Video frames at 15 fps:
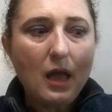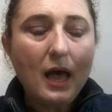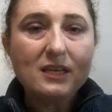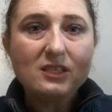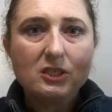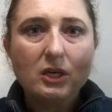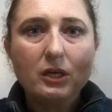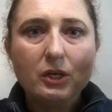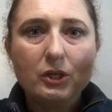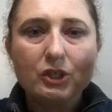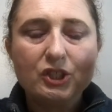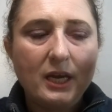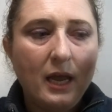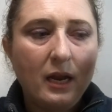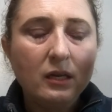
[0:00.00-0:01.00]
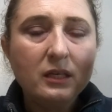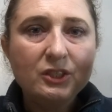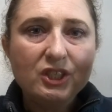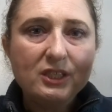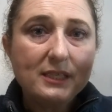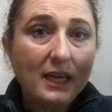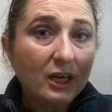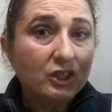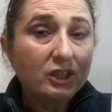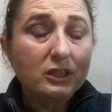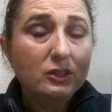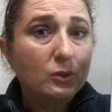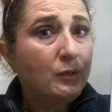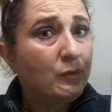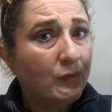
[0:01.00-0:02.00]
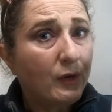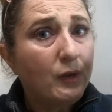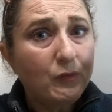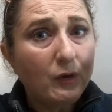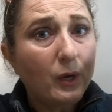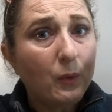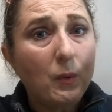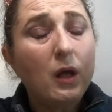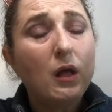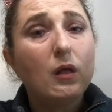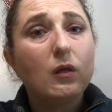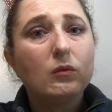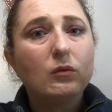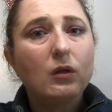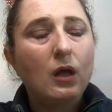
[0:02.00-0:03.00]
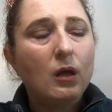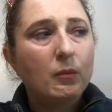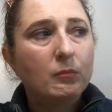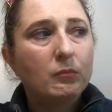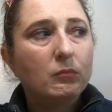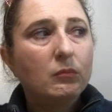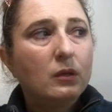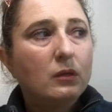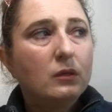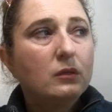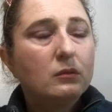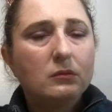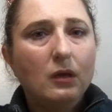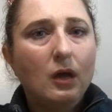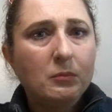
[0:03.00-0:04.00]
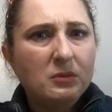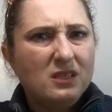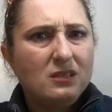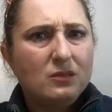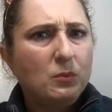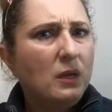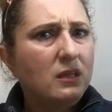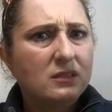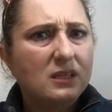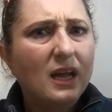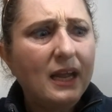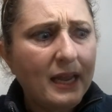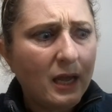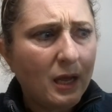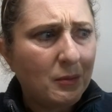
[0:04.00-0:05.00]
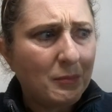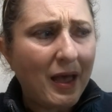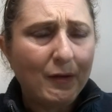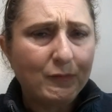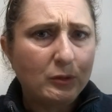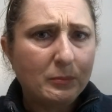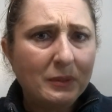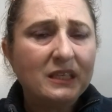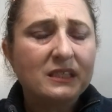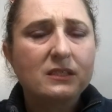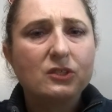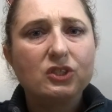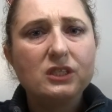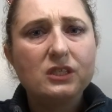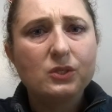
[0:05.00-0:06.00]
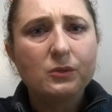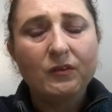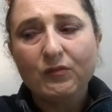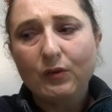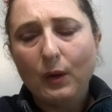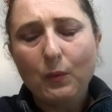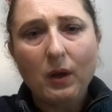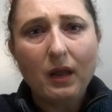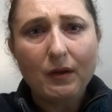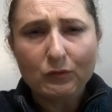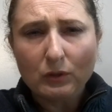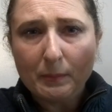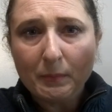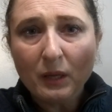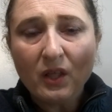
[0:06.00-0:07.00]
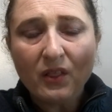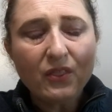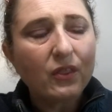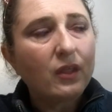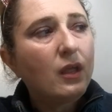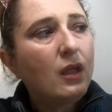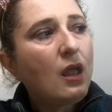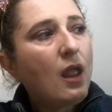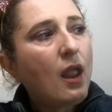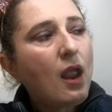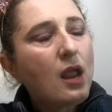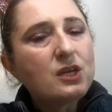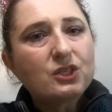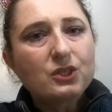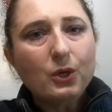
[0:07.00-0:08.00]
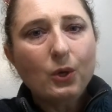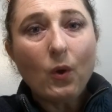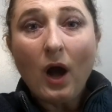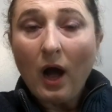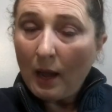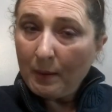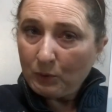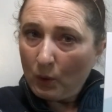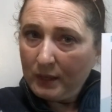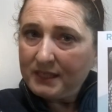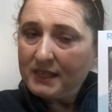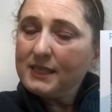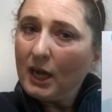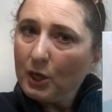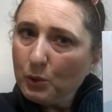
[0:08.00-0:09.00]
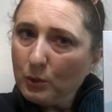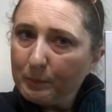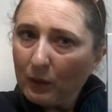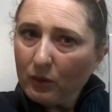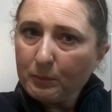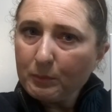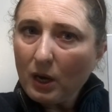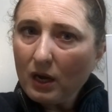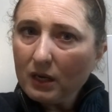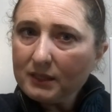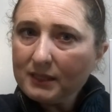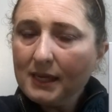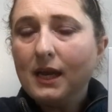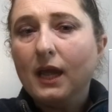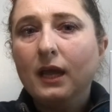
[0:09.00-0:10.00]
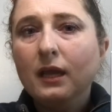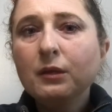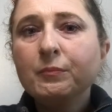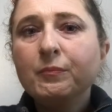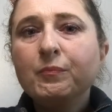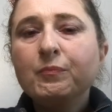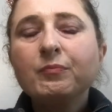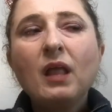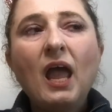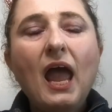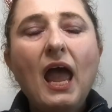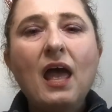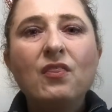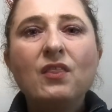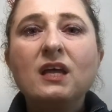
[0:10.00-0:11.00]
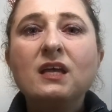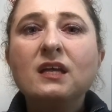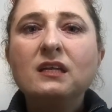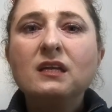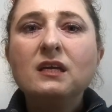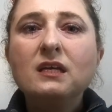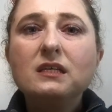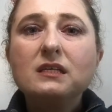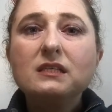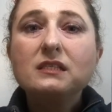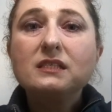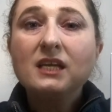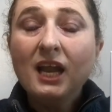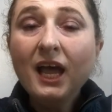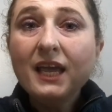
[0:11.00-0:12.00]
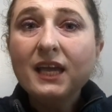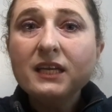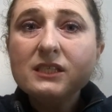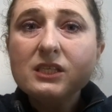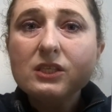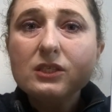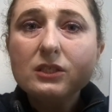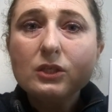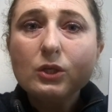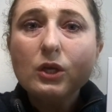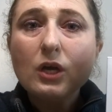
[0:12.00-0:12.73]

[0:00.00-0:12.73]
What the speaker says: has started her channel, and she's actually doing very, very well, almost as well as I am after months. She's doing very well after a month. So I'm going to tell you about the product today, and then tonight